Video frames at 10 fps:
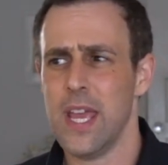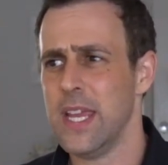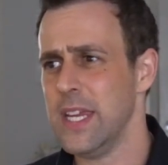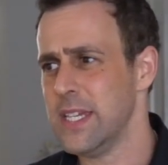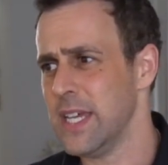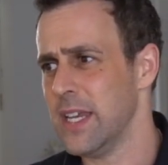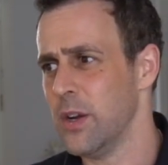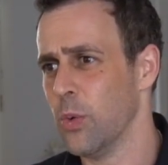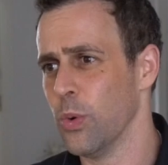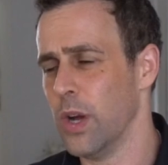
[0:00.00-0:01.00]
He
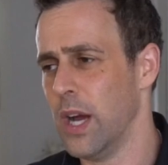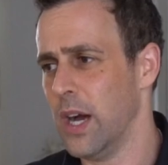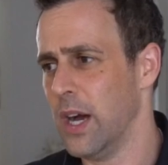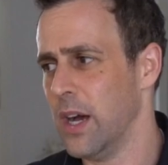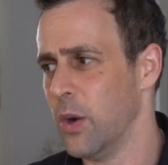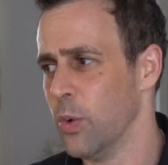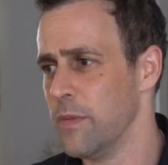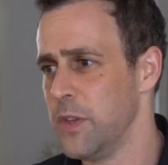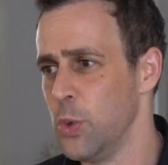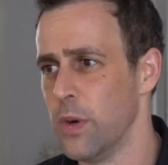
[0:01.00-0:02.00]
did uh, a
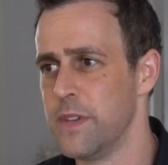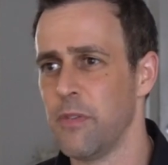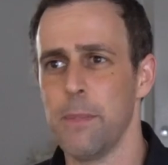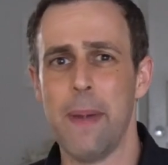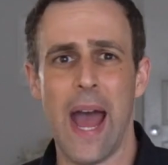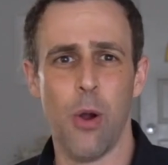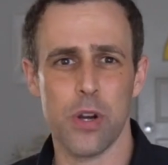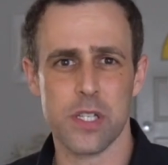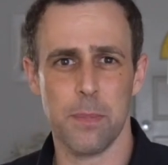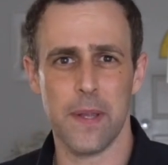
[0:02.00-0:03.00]
review of different
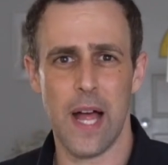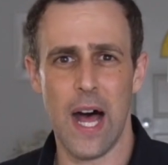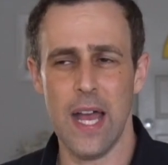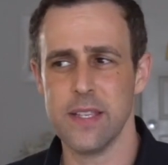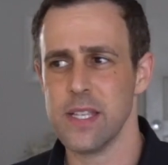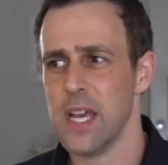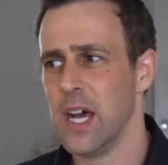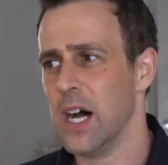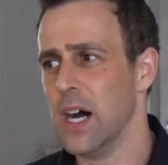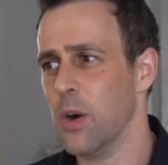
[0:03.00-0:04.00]
power supplies
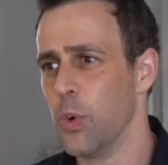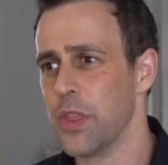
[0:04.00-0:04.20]
uh,